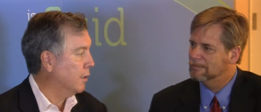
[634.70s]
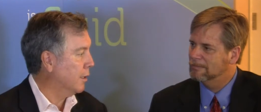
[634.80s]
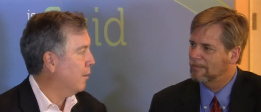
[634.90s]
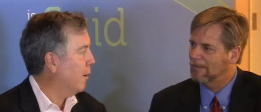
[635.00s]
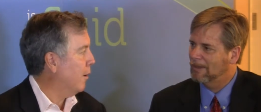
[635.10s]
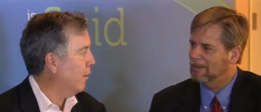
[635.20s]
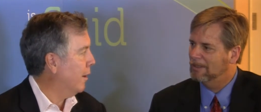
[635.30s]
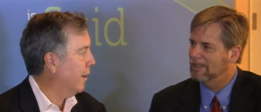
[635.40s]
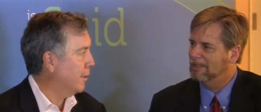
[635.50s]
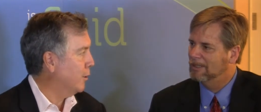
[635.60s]
Speaker 1: it tomorrow,
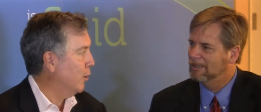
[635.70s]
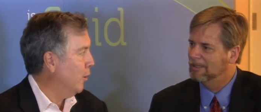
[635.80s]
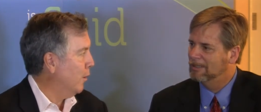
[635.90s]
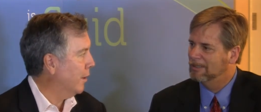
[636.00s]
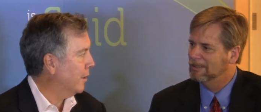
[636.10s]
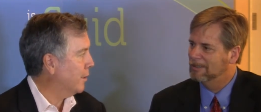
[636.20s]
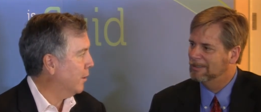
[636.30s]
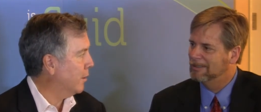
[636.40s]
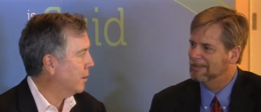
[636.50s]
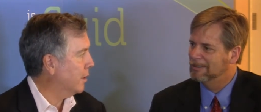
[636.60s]
right? right. It's you. It's,
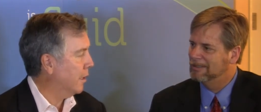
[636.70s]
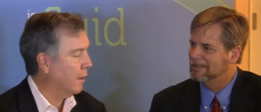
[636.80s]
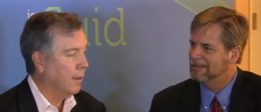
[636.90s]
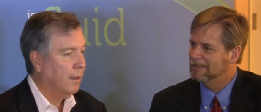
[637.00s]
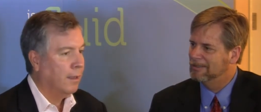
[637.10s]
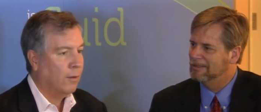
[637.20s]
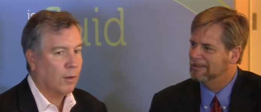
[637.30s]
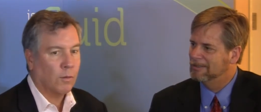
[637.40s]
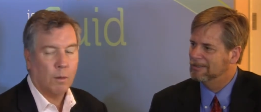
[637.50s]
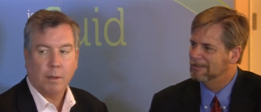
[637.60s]
so it's uh, you don't
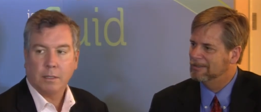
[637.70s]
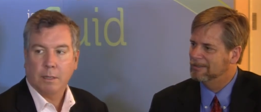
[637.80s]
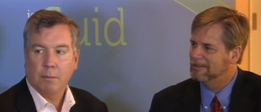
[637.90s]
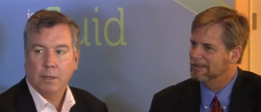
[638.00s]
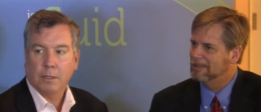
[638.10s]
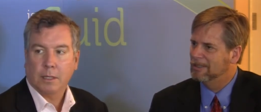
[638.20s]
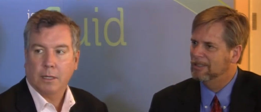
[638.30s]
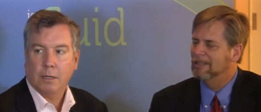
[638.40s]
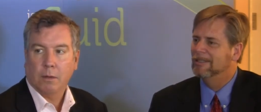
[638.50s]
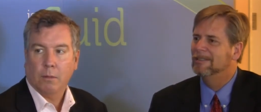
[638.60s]
have to worry about something else
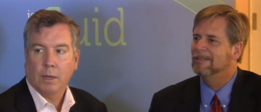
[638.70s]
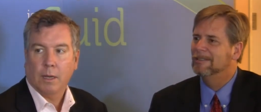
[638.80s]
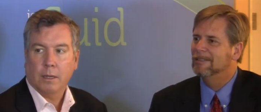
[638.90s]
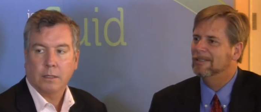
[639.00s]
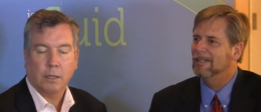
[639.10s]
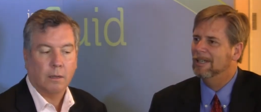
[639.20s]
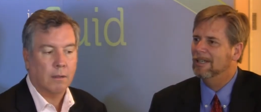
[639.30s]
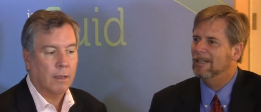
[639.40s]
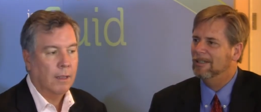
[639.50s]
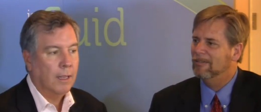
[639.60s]
getting in your way.
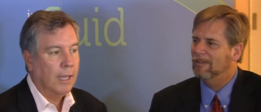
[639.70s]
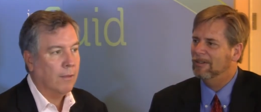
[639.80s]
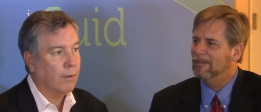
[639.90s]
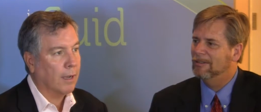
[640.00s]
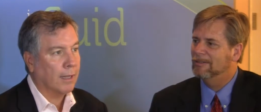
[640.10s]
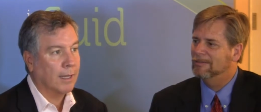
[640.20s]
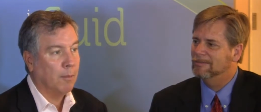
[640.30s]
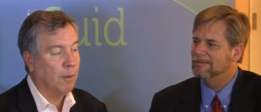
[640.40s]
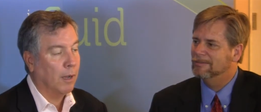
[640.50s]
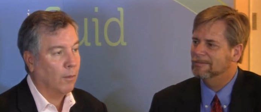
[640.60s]
So if you got
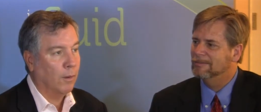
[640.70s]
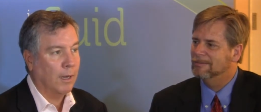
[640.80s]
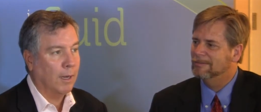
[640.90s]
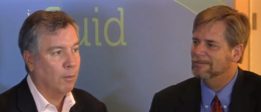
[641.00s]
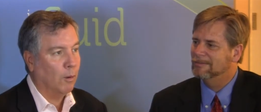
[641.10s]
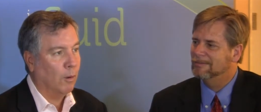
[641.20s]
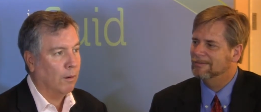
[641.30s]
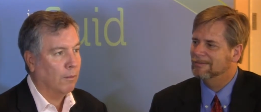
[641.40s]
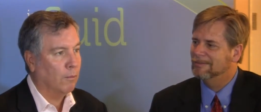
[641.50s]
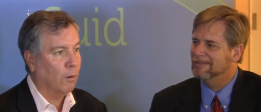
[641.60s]
that bug, we need
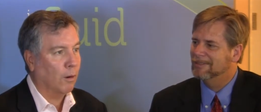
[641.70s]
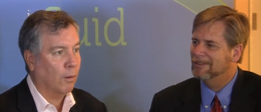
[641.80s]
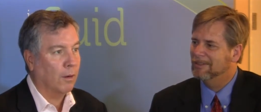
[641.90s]
more more going